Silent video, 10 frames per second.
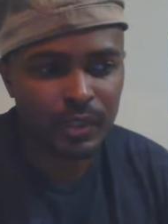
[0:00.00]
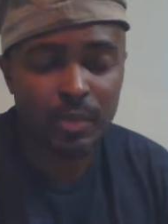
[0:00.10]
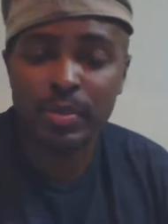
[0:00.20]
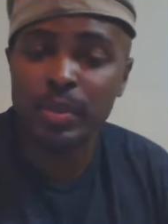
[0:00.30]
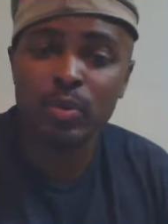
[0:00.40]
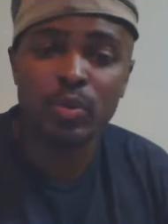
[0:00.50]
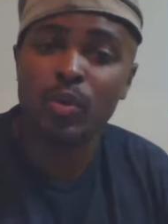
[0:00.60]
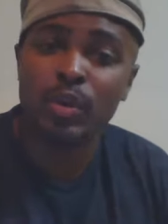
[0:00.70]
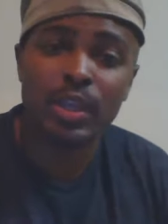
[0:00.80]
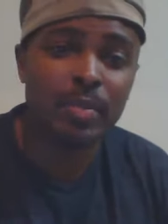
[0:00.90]
and people who
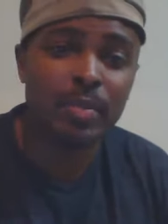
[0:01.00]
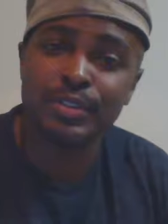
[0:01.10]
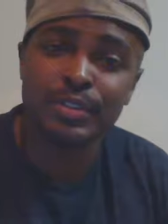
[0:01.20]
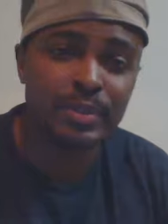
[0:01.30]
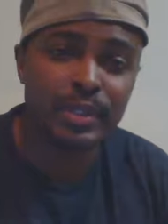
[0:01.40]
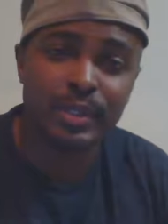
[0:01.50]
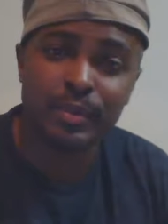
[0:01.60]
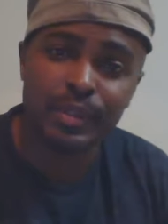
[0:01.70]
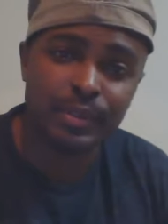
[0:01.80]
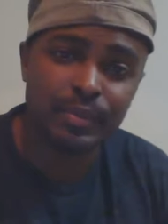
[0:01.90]
don't care about you to begin with.